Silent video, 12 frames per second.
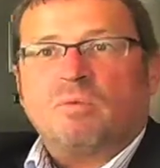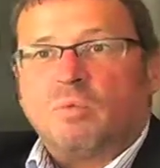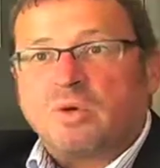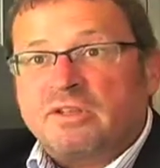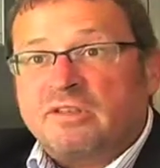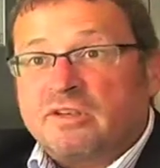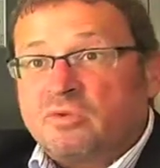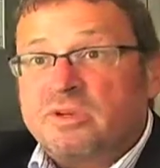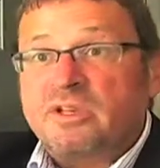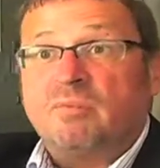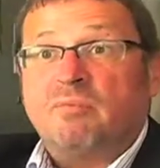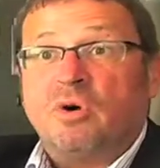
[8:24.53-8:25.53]
What did they do
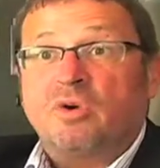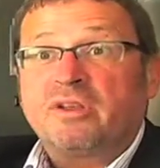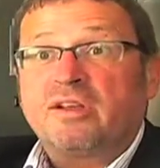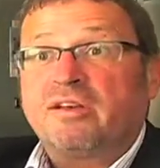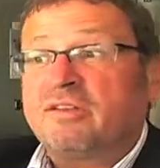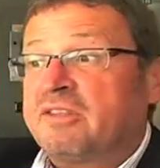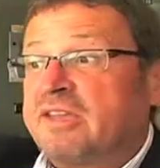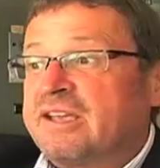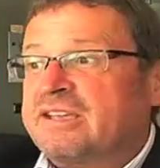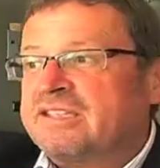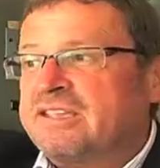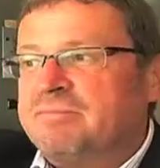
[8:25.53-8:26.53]
in Cambodia? They
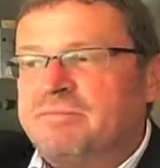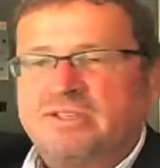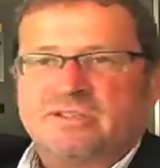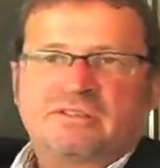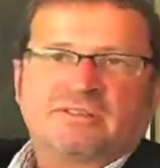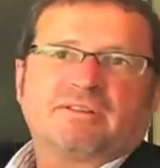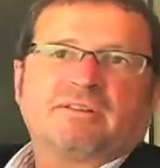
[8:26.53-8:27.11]
exempted